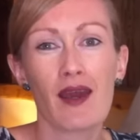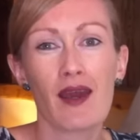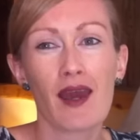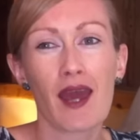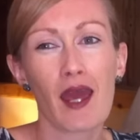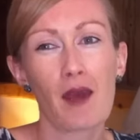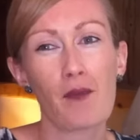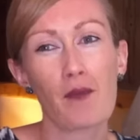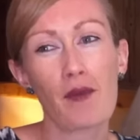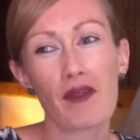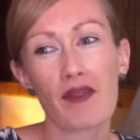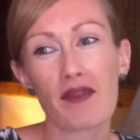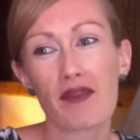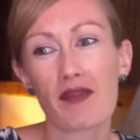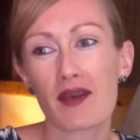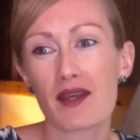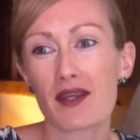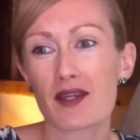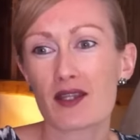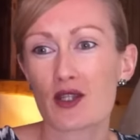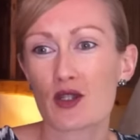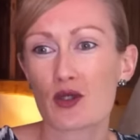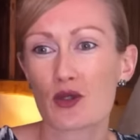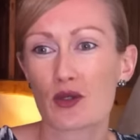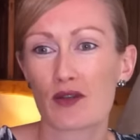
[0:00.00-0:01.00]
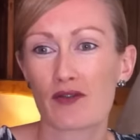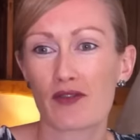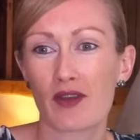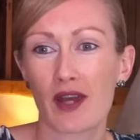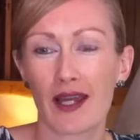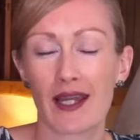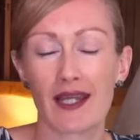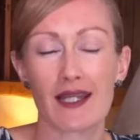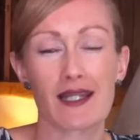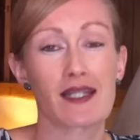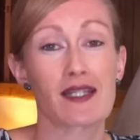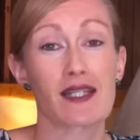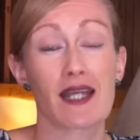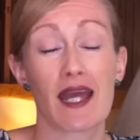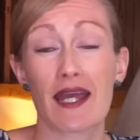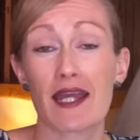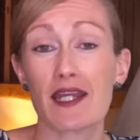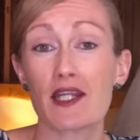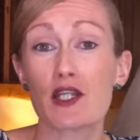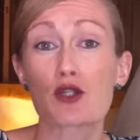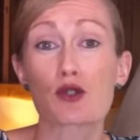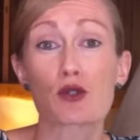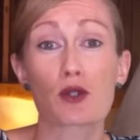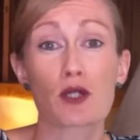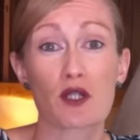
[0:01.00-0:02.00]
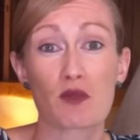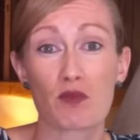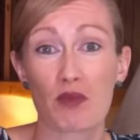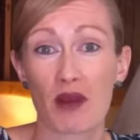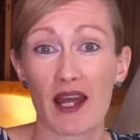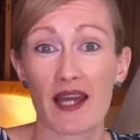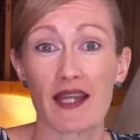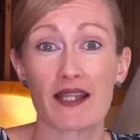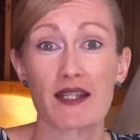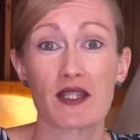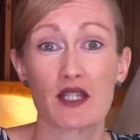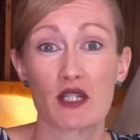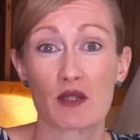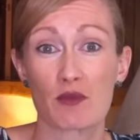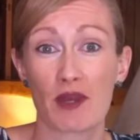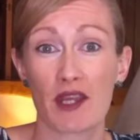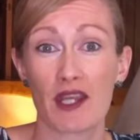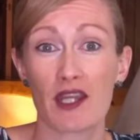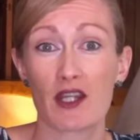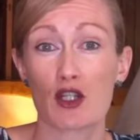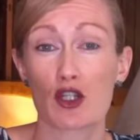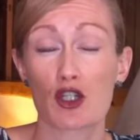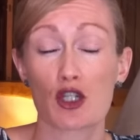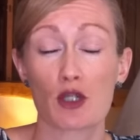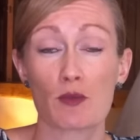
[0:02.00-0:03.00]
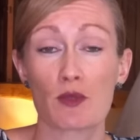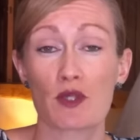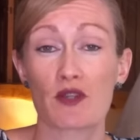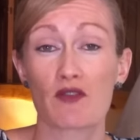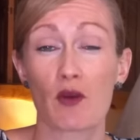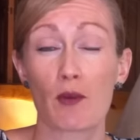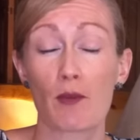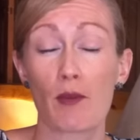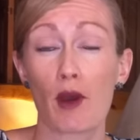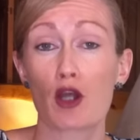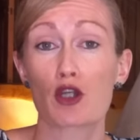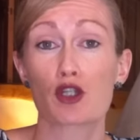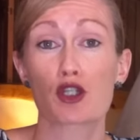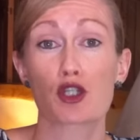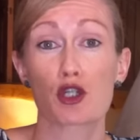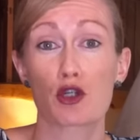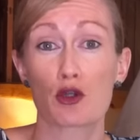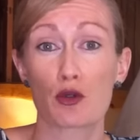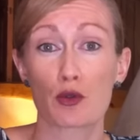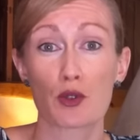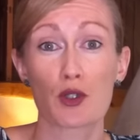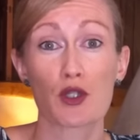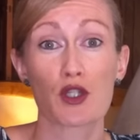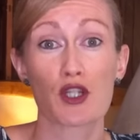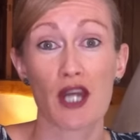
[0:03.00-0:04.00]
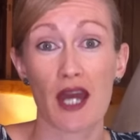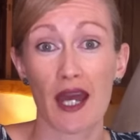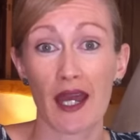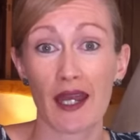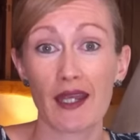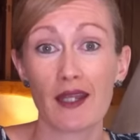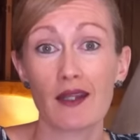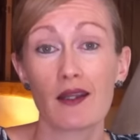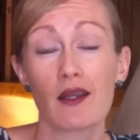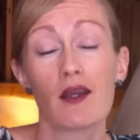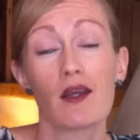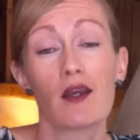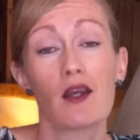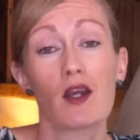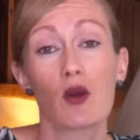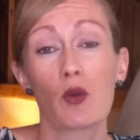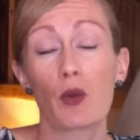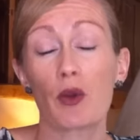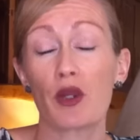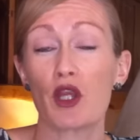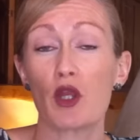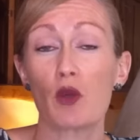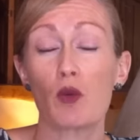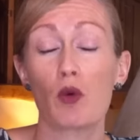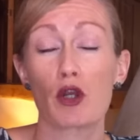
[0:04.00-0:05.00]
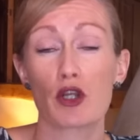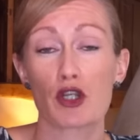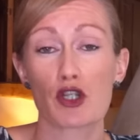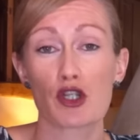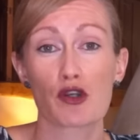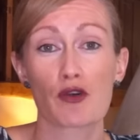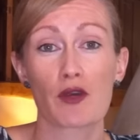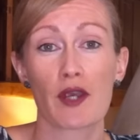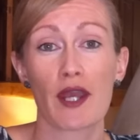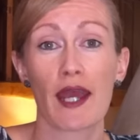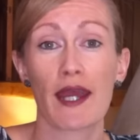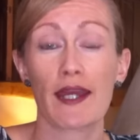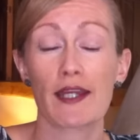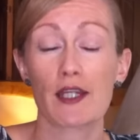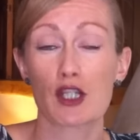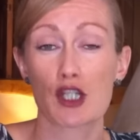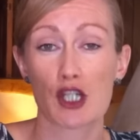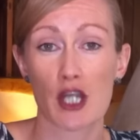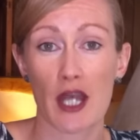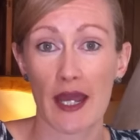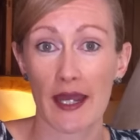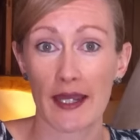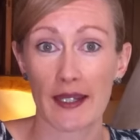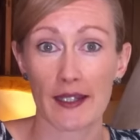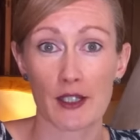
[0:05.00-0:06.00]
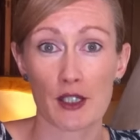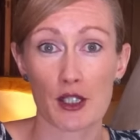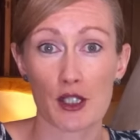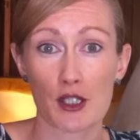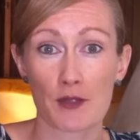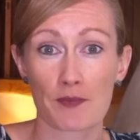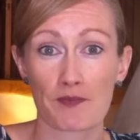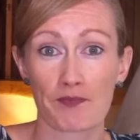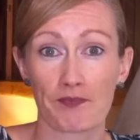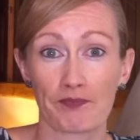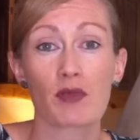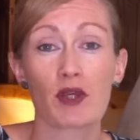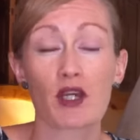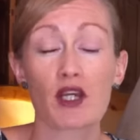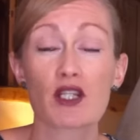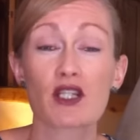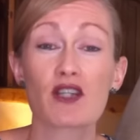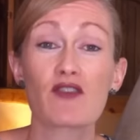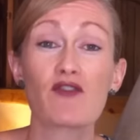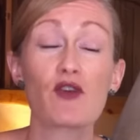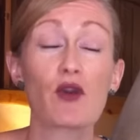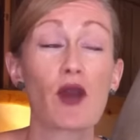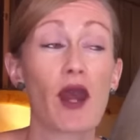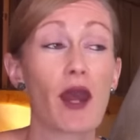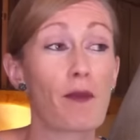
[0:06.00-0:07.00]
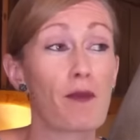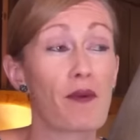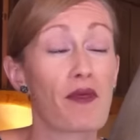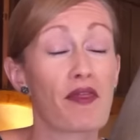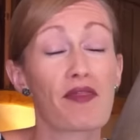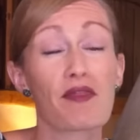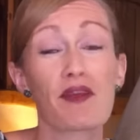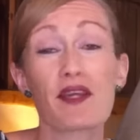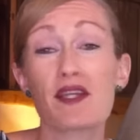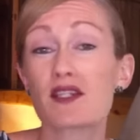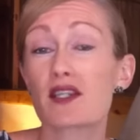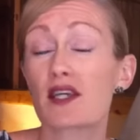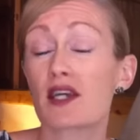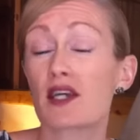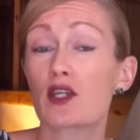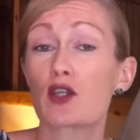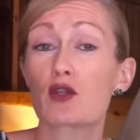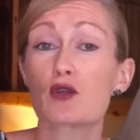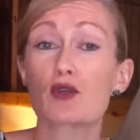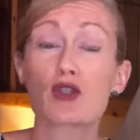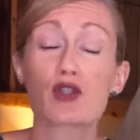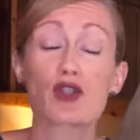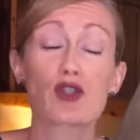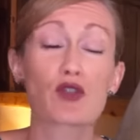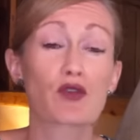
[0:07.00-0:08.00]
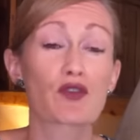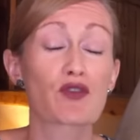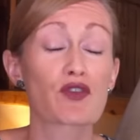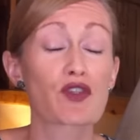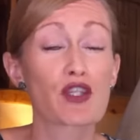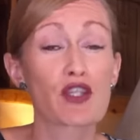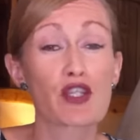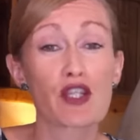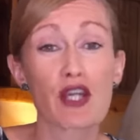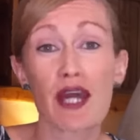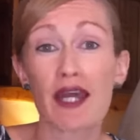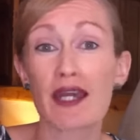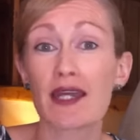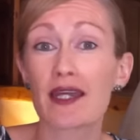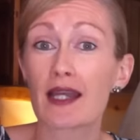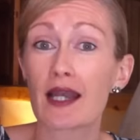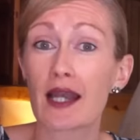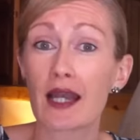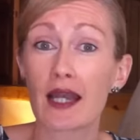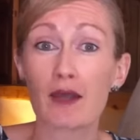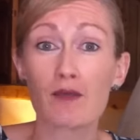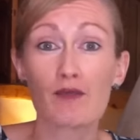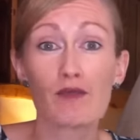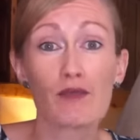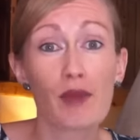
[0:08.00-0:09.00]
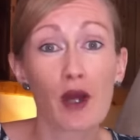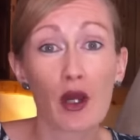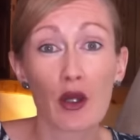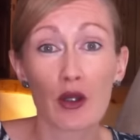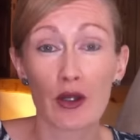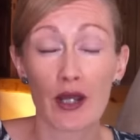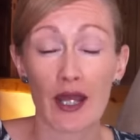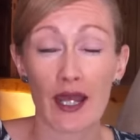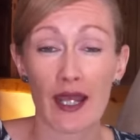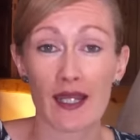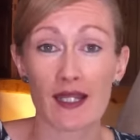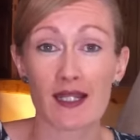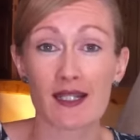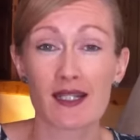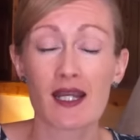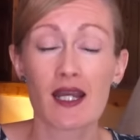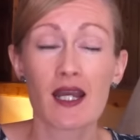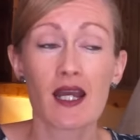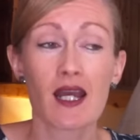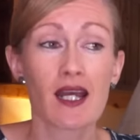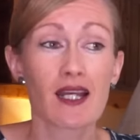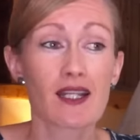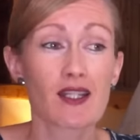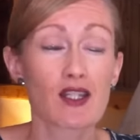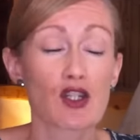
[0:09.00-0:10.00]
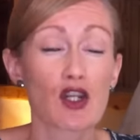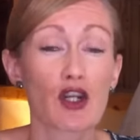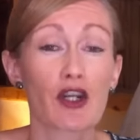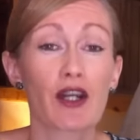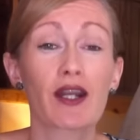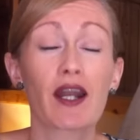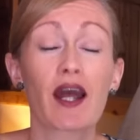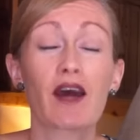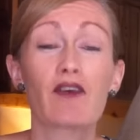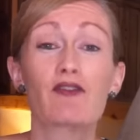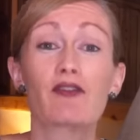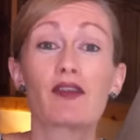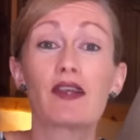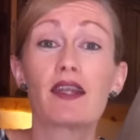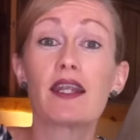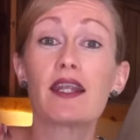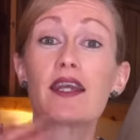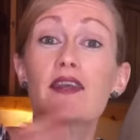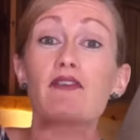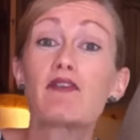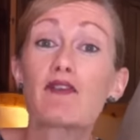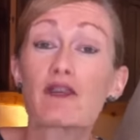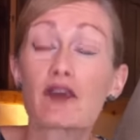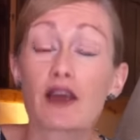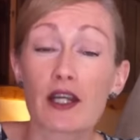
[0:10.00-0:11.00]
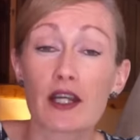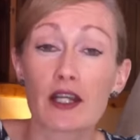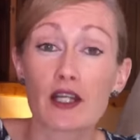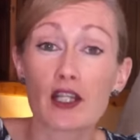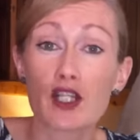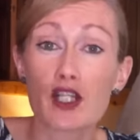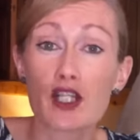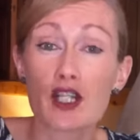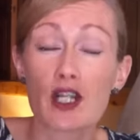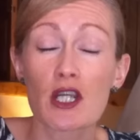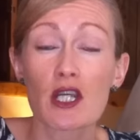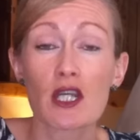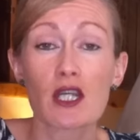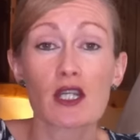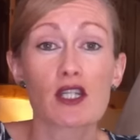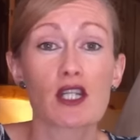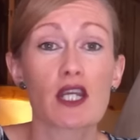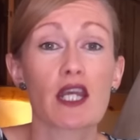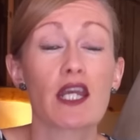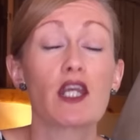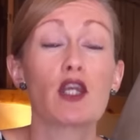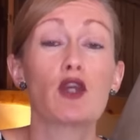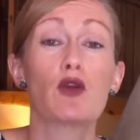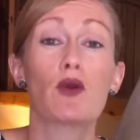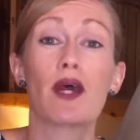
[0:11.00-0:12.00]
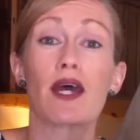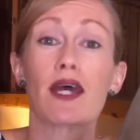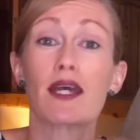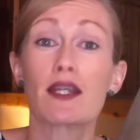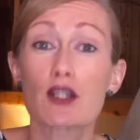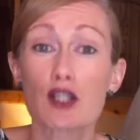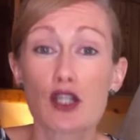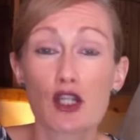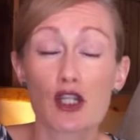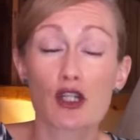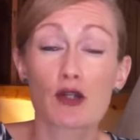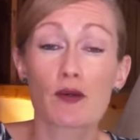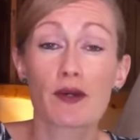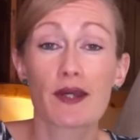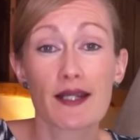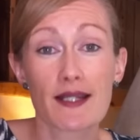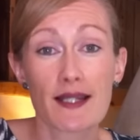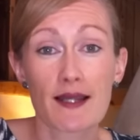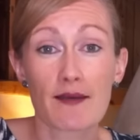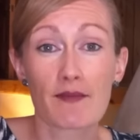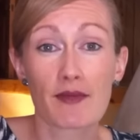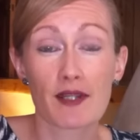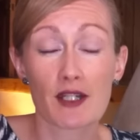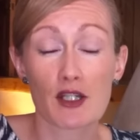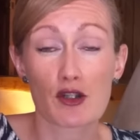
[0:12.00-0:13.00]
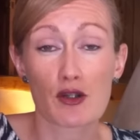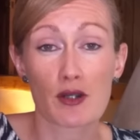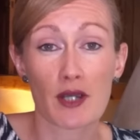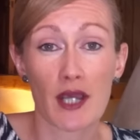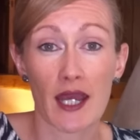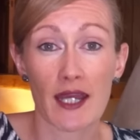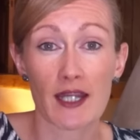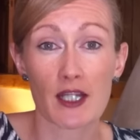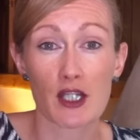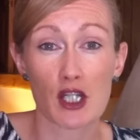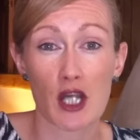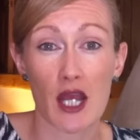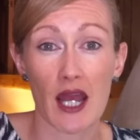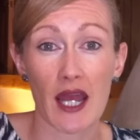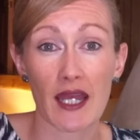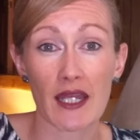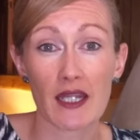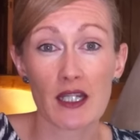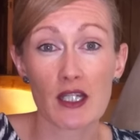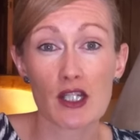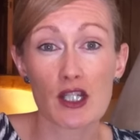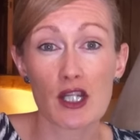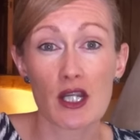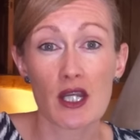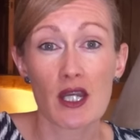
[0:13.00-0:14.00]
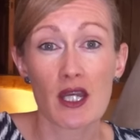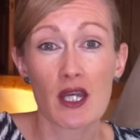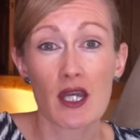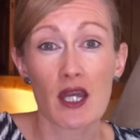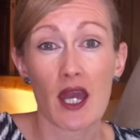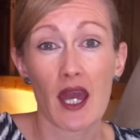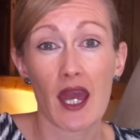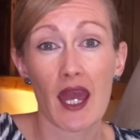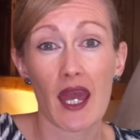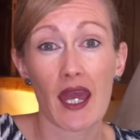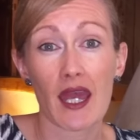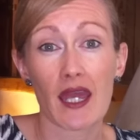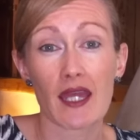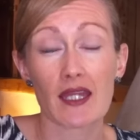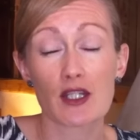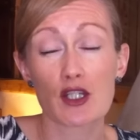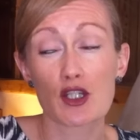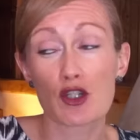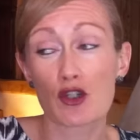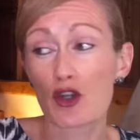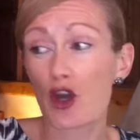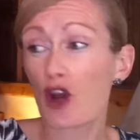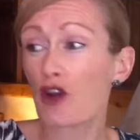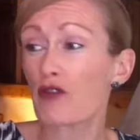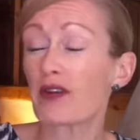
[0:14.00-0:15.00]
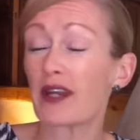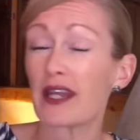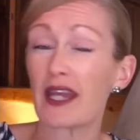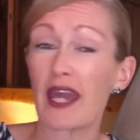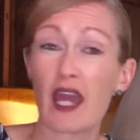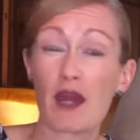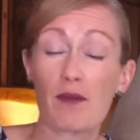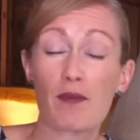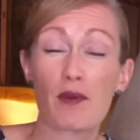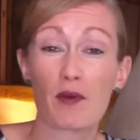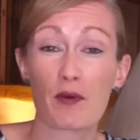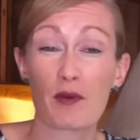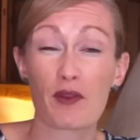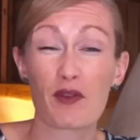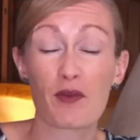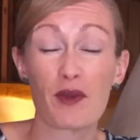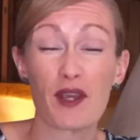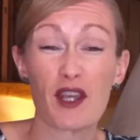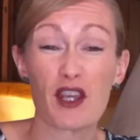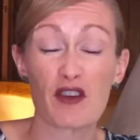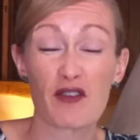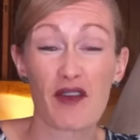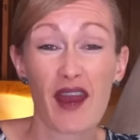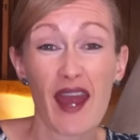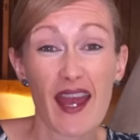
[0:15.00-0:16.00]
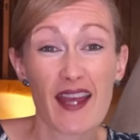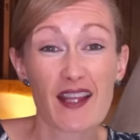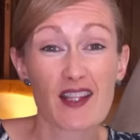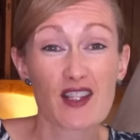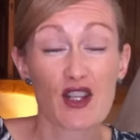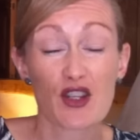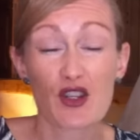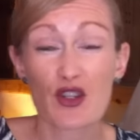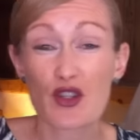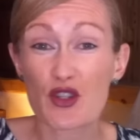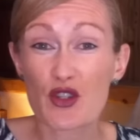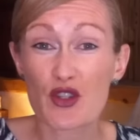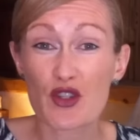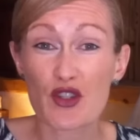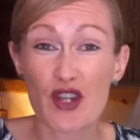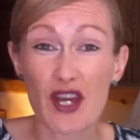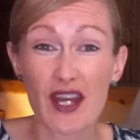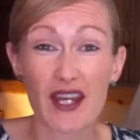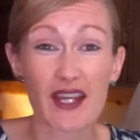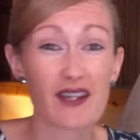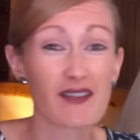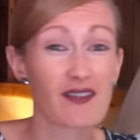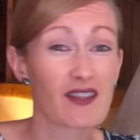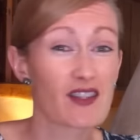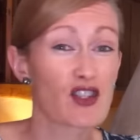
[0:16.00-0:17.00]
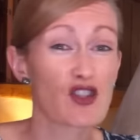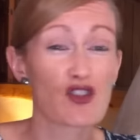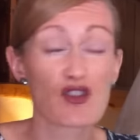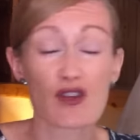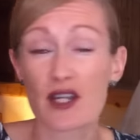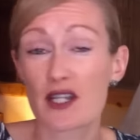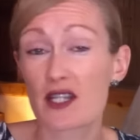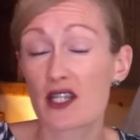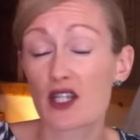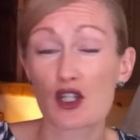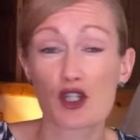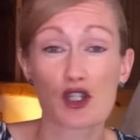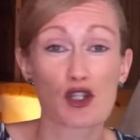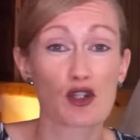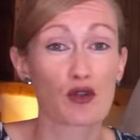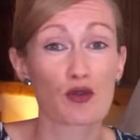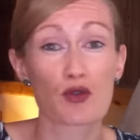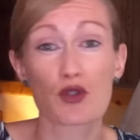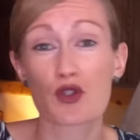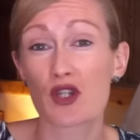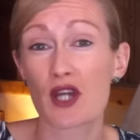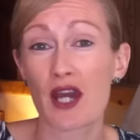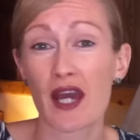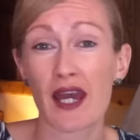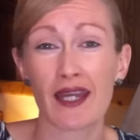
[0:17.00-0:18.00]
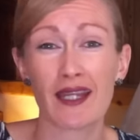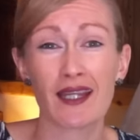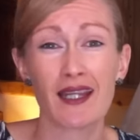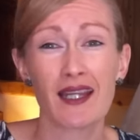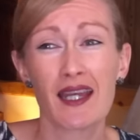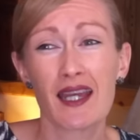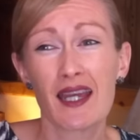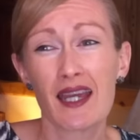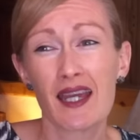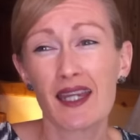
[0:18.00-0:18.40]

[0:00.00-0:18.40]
Apathy is sort of like a dangerous place to be in terms of emotional state when you want to create change. Because if you're apathetic, you'll just sort of stay in limbo land. It's not enough leverage to get you into doing something to create change, and you're not really happy with where you're at, so you stay in this transitional state.